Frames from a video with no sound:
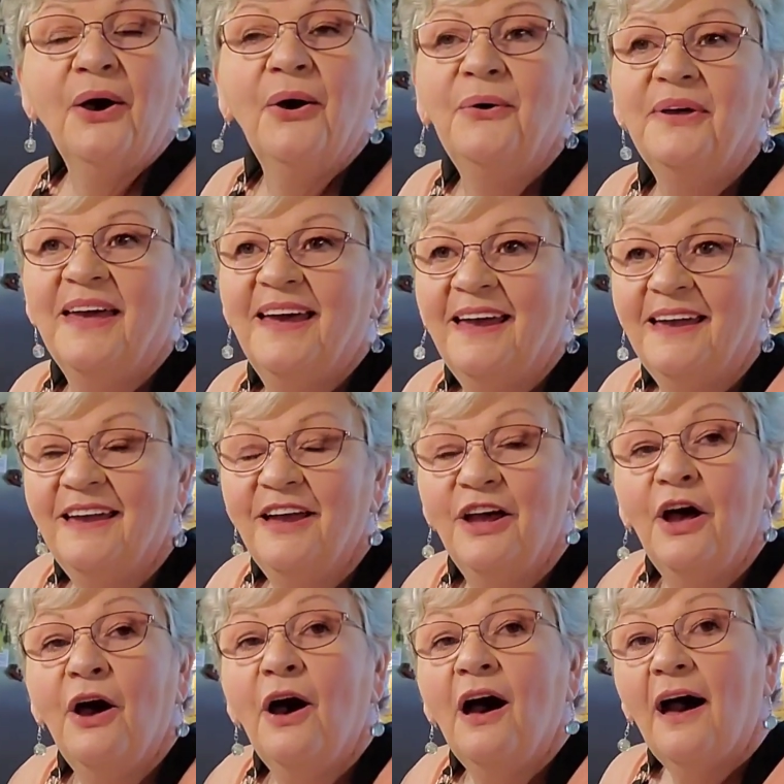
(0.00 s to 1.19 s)
Okay,
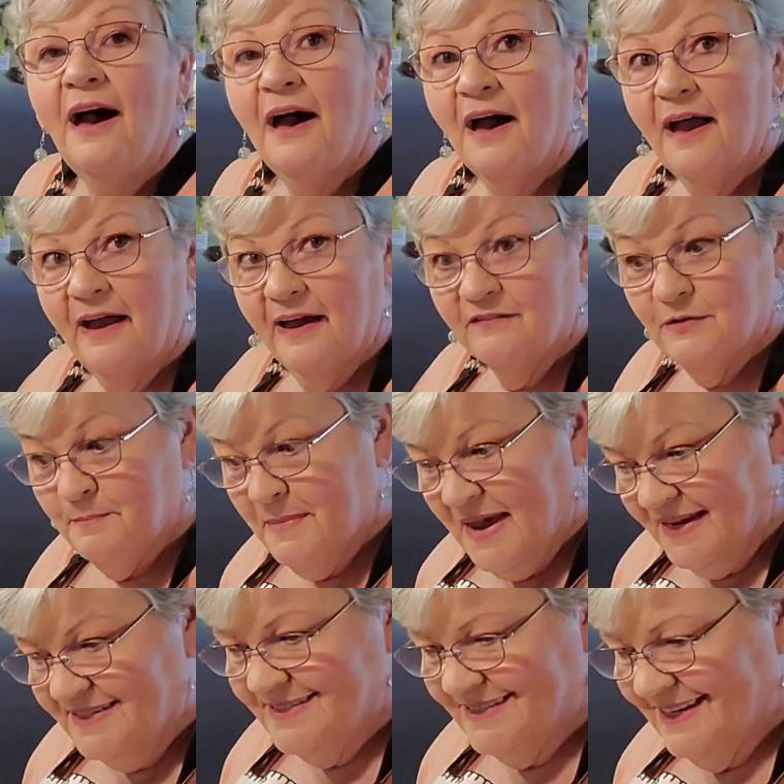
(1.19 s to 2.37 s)
I have a
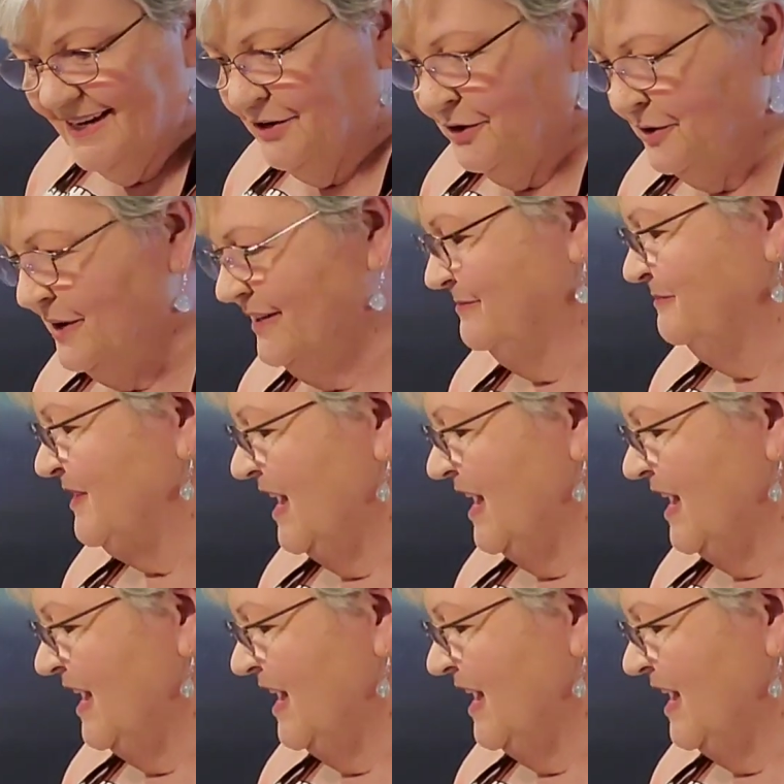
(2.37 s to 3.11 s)
mess here.